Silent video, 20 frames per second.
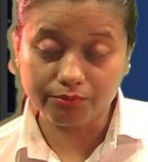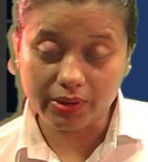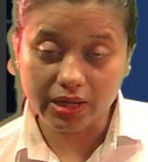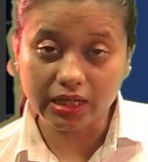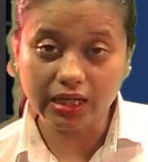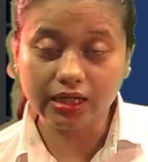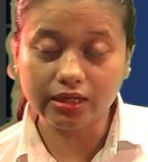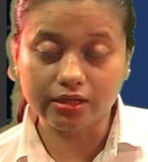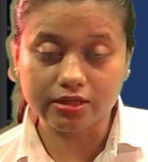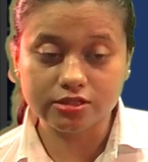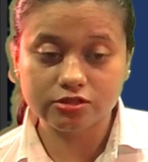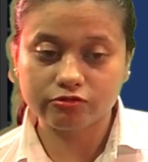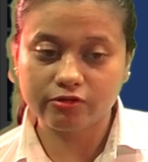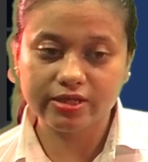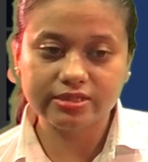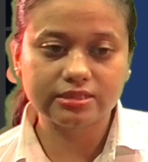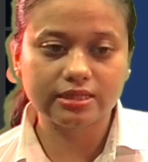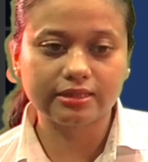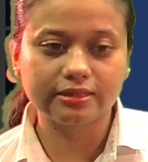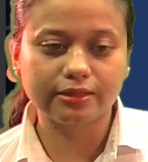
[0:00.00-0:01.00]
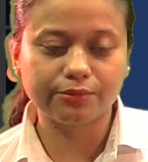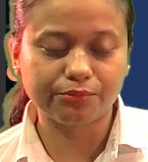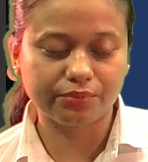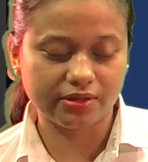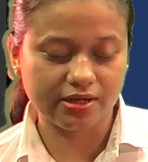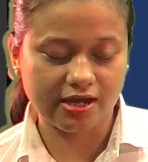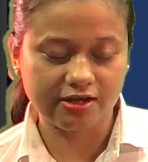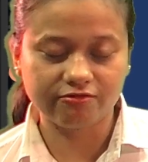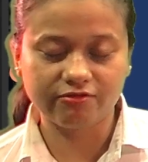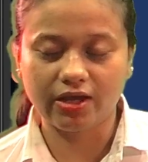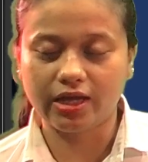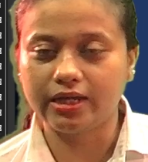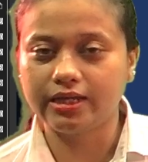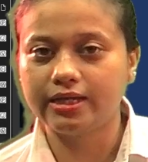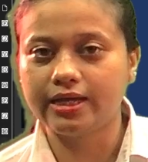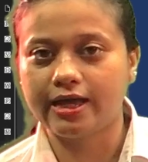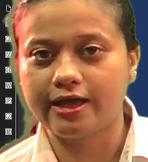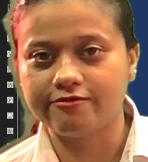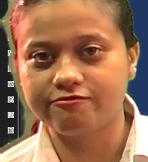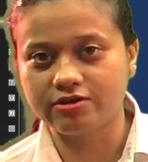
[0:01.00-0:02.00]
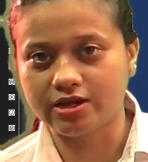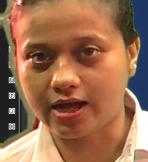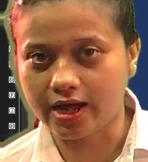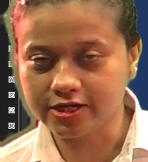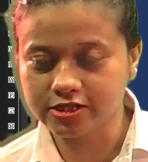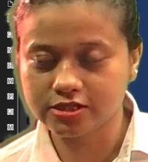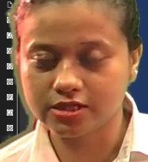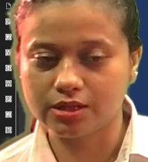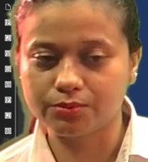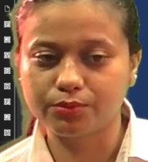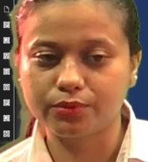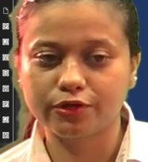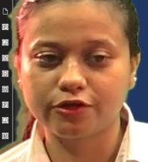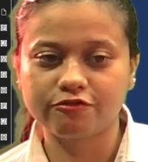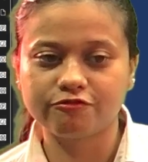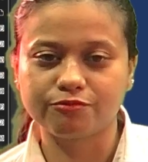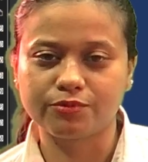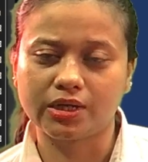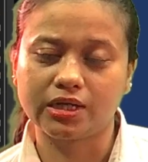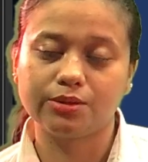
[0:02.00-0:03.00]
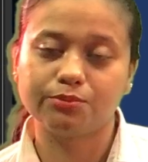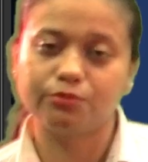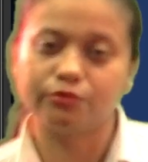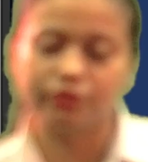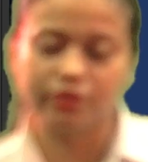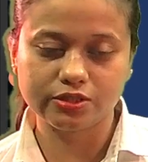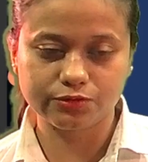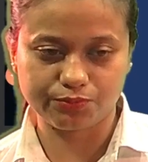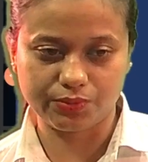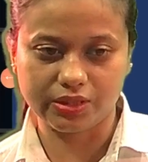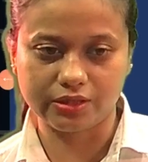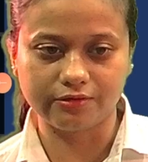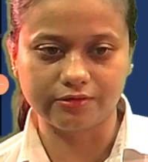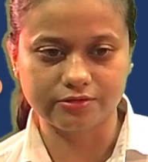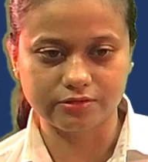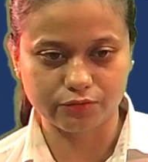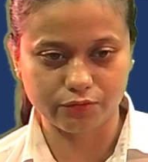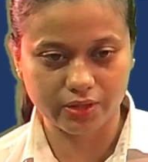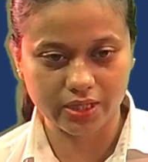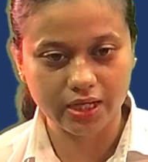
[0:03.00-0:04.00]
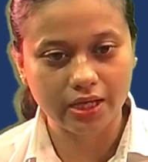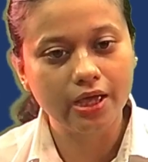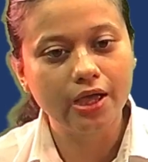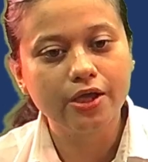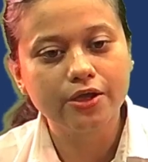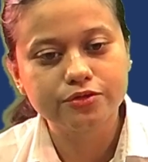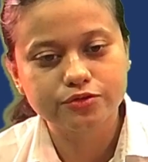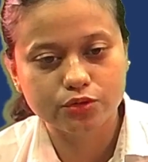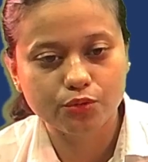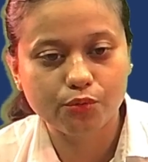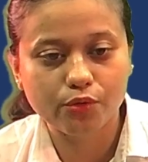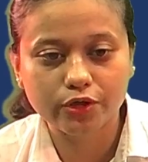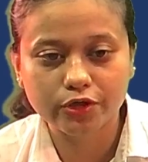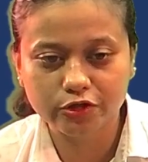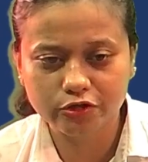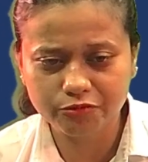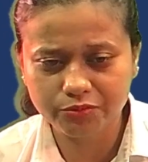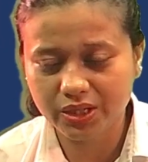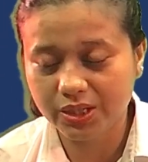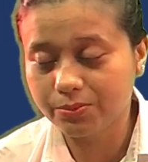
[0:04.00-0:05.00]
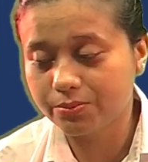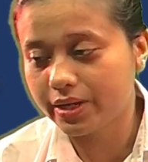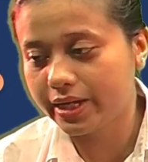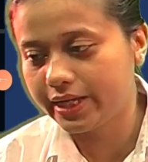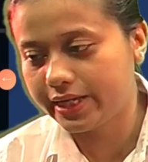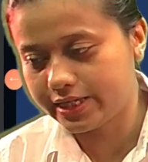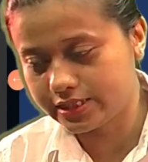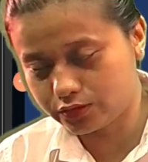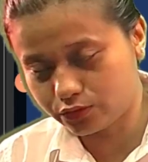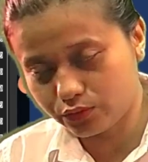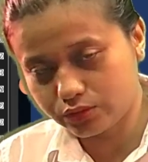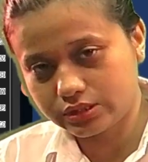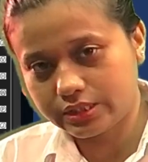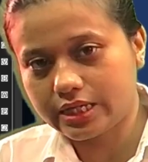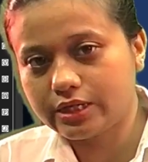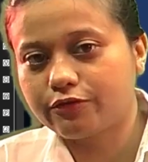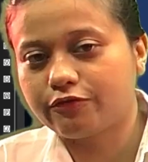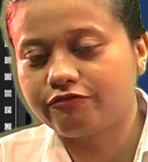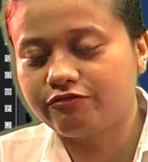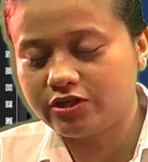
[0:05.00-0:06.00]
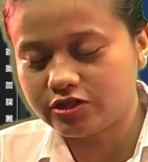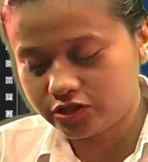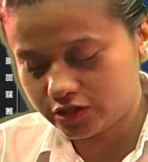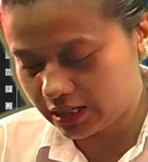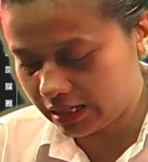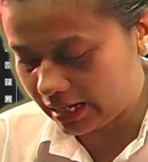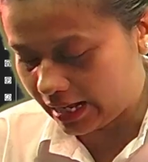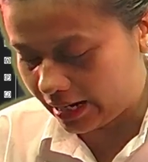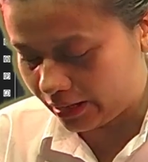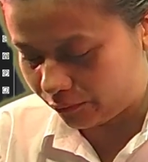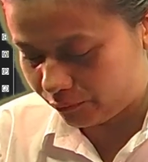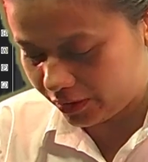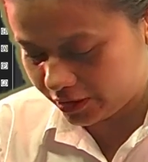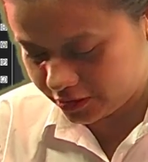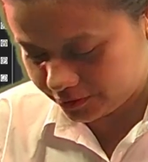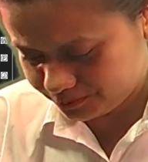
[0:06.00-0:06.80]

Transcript: districts in the Barak Valley have large number of Manipuri speakers. Okay, so what do you mean by associate official language?